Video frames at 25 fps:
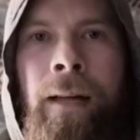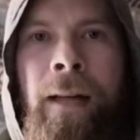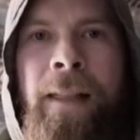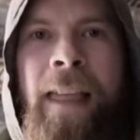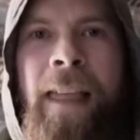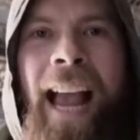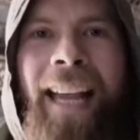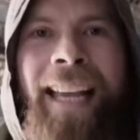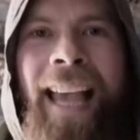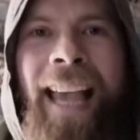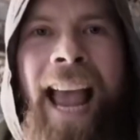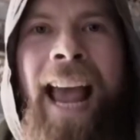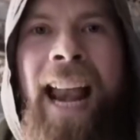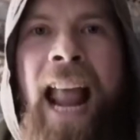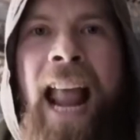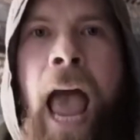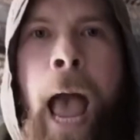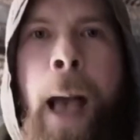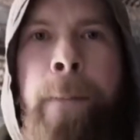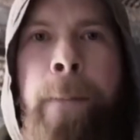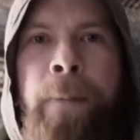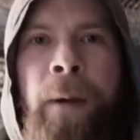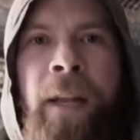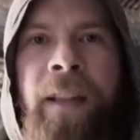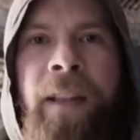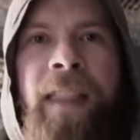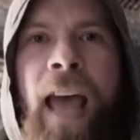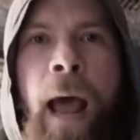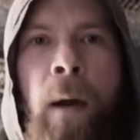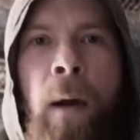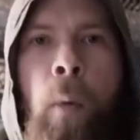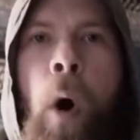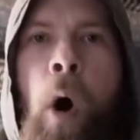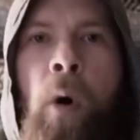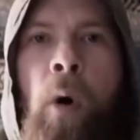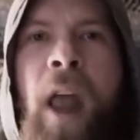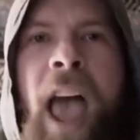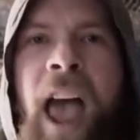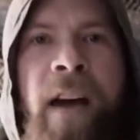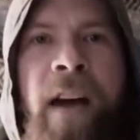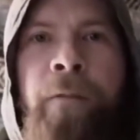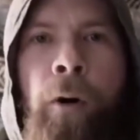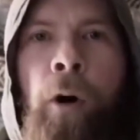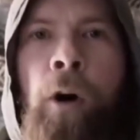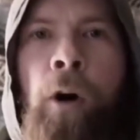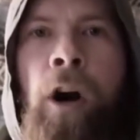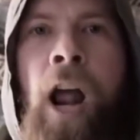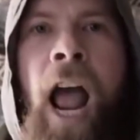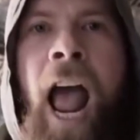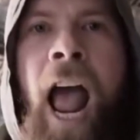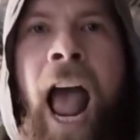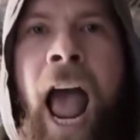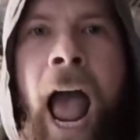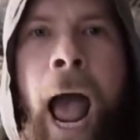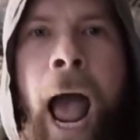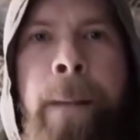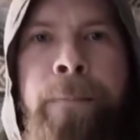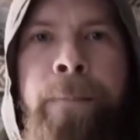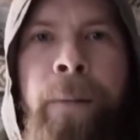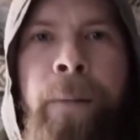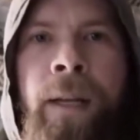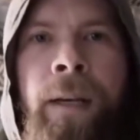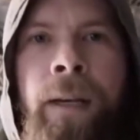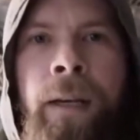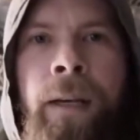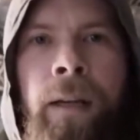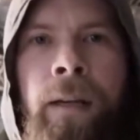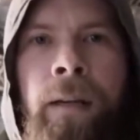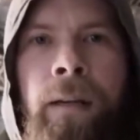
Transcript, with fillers: That can't happen. That won't ever happen.